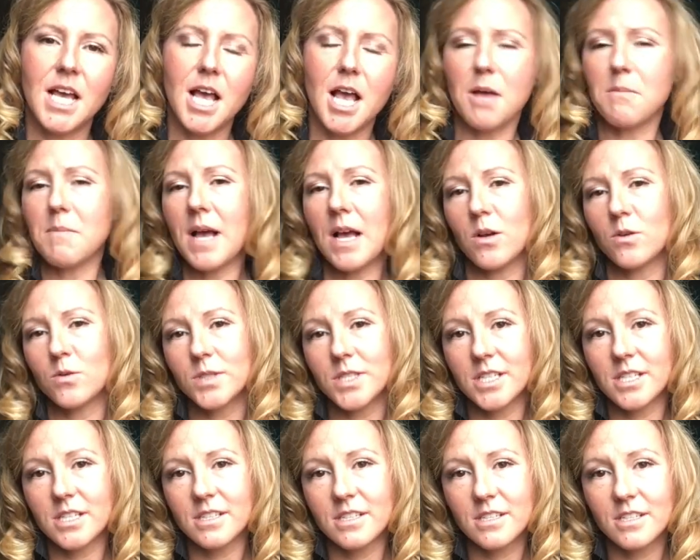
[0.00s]

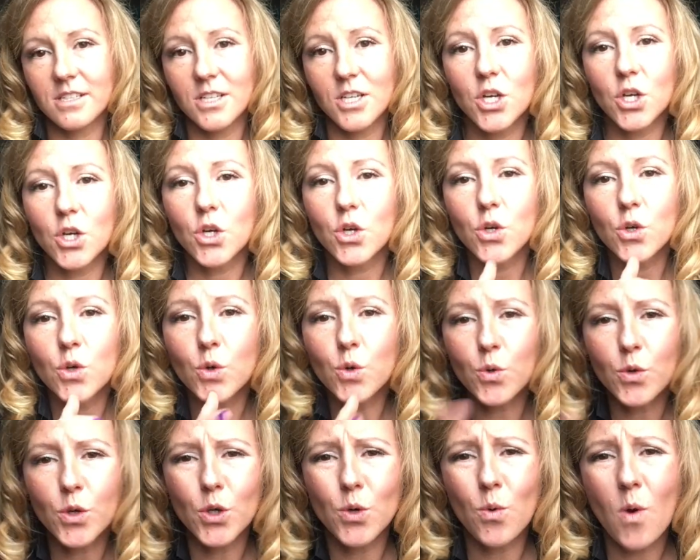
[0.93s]
about
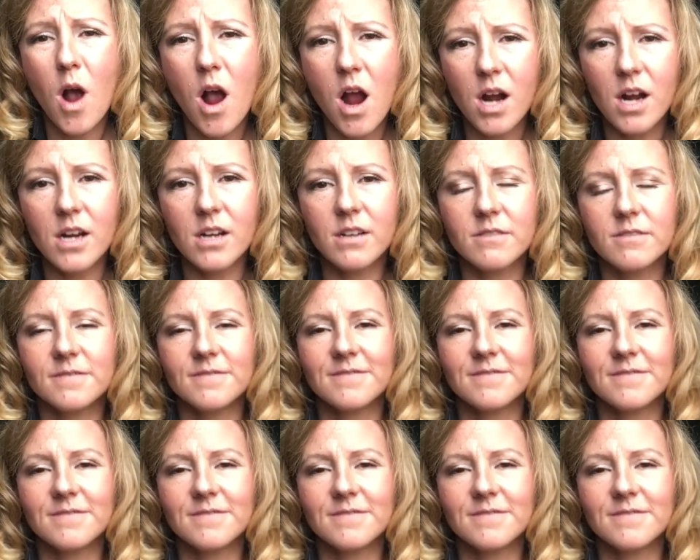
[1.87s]
who you are?